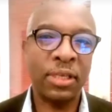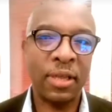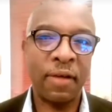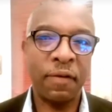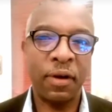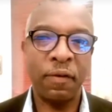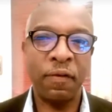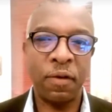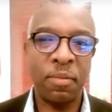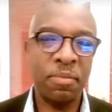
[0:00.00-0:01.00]
South Africa
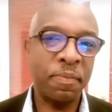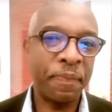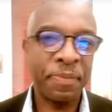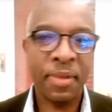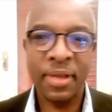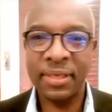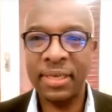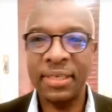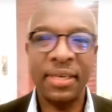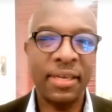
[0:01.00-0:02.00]
from say
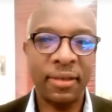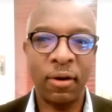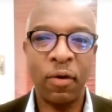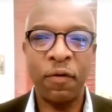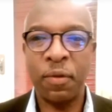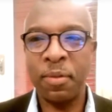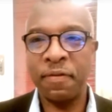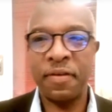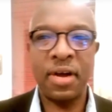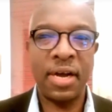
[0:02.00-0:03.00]
10 years ago from
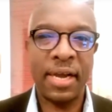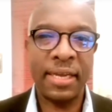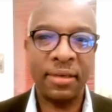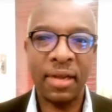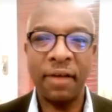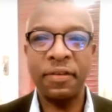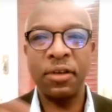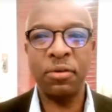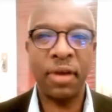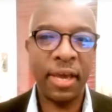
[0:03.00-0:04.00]
afar and after
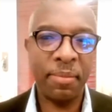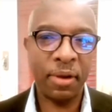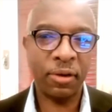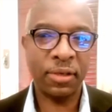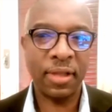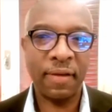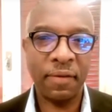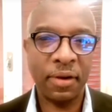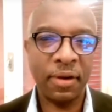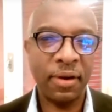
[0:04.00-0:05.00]
you came back to South
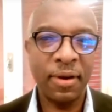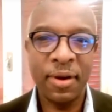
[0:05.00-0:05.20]
Africa